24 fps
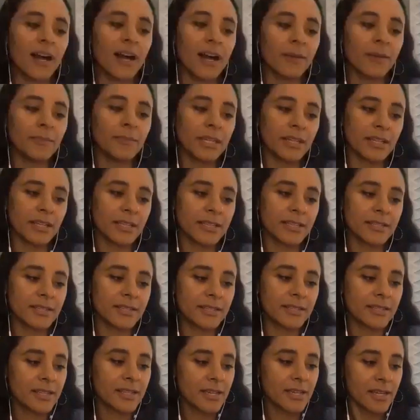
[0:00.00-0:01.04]
I mean, it's
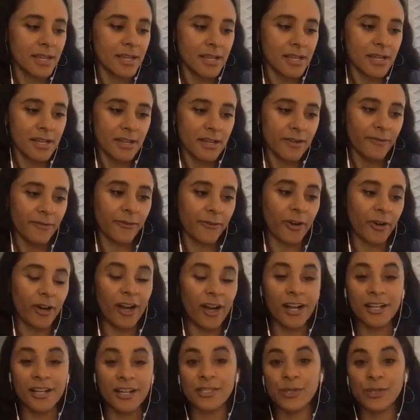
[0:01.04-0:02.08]
for
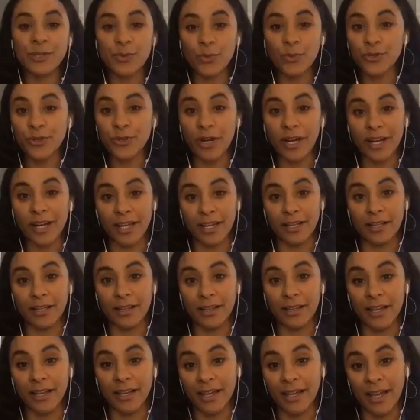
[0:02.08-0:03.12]
us,
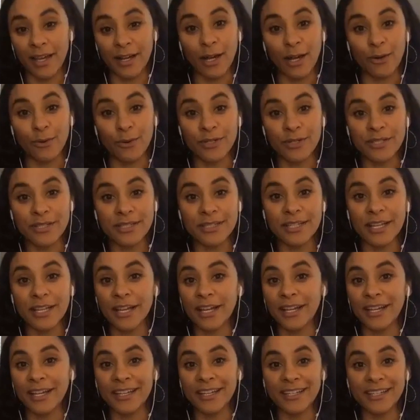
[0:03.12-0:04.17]
training like eight hours a
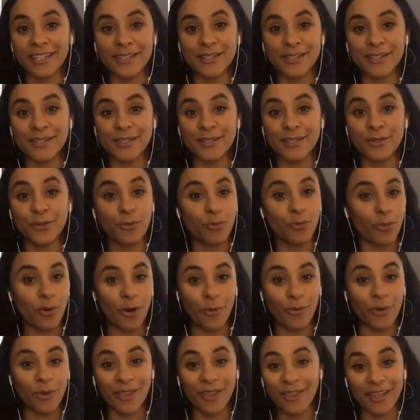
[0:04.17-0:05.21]
day is
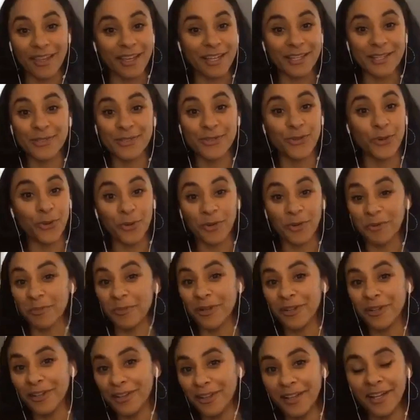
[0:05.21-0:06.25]
what we think is
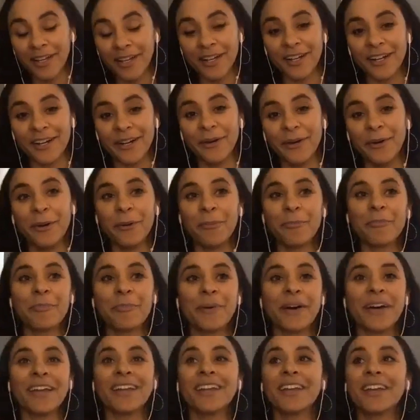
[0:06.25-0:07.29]
normal.
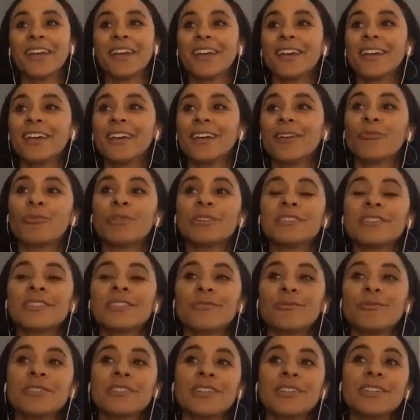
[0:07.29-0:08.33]
Um, but what's
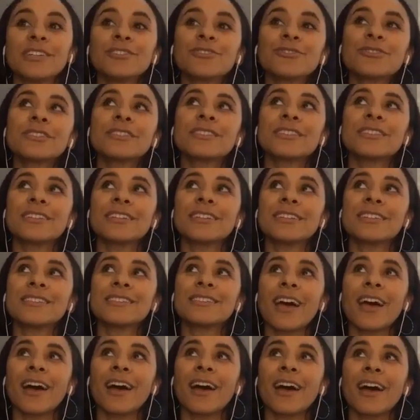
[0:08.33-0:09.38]
what's interesting
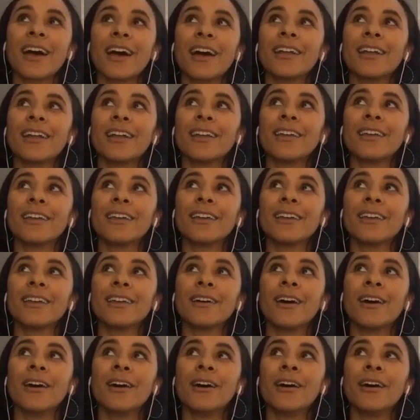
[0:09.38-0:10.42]
is that
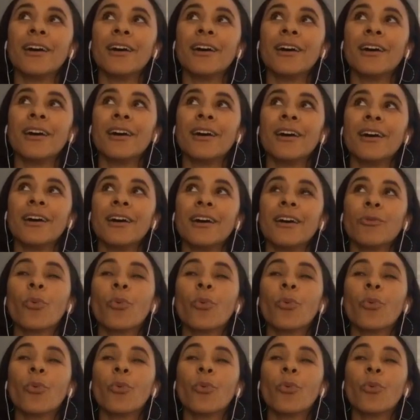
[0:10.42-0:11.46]
uh,
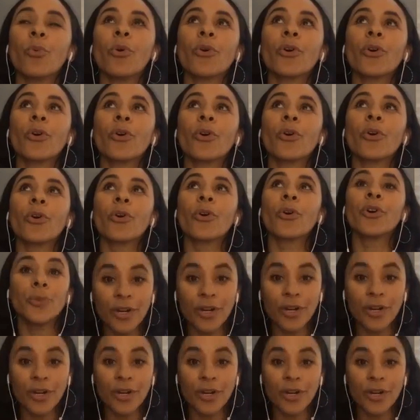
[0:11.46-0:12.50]
good
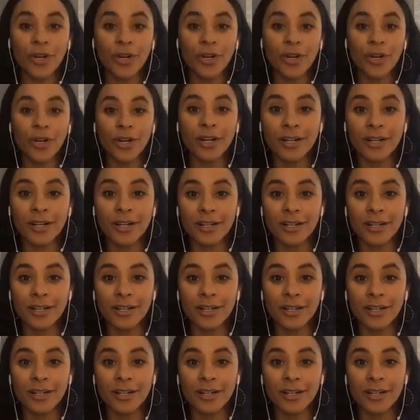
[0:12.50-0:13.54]
work is
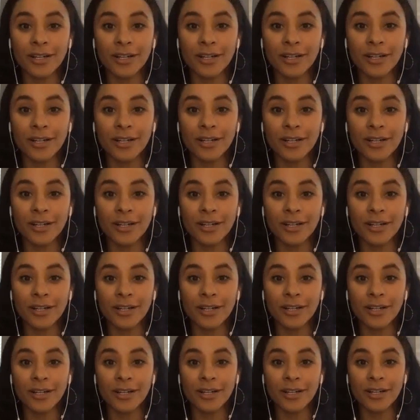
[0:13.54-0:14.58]
often
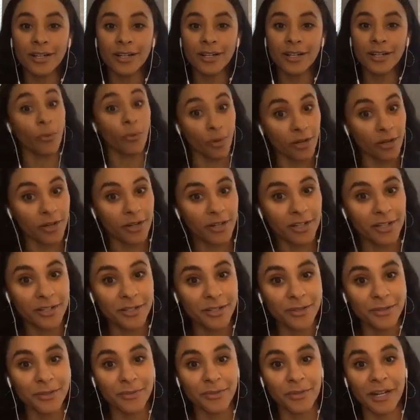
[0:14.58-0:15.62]
rewarded with more work,
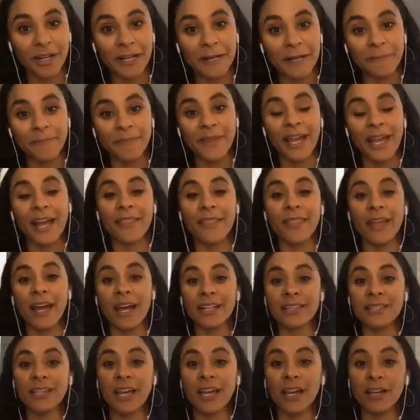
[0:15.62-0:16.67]
right? And
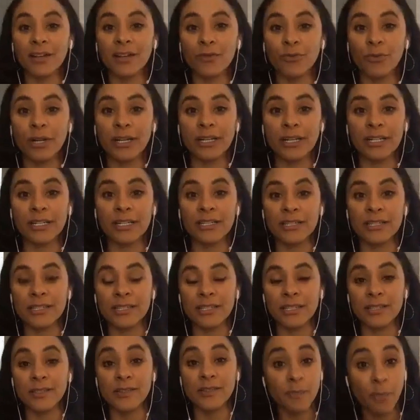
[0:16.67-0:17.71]
that's kind of what it is
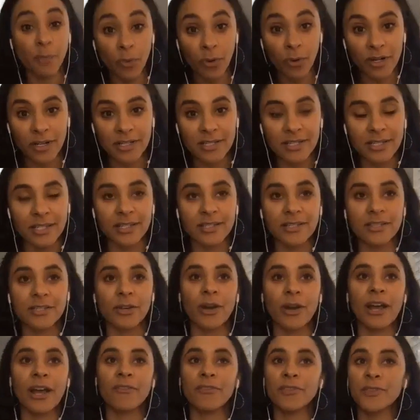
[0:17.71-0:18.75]
in sports. And
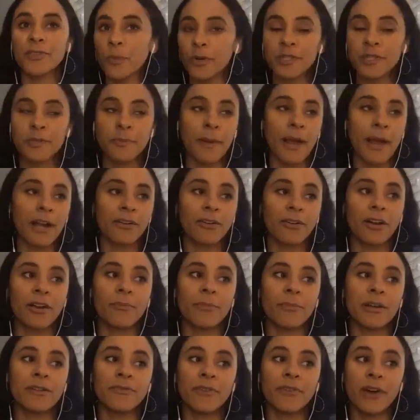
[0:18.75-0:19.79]
so I have a sports
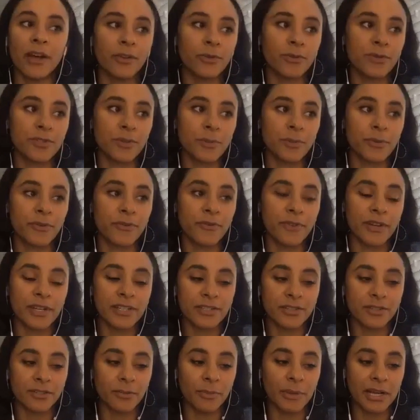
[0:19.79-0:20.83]
background. My father was a
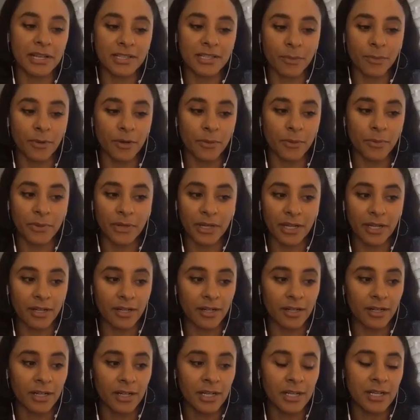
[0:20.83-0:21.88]
professional basketball
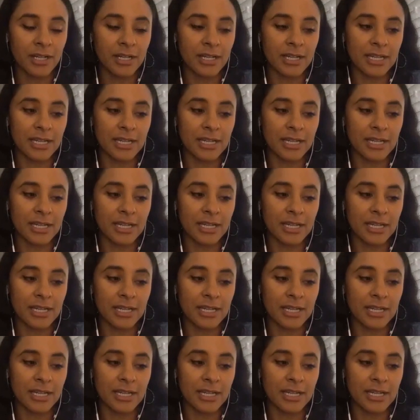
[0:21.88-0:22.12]
player,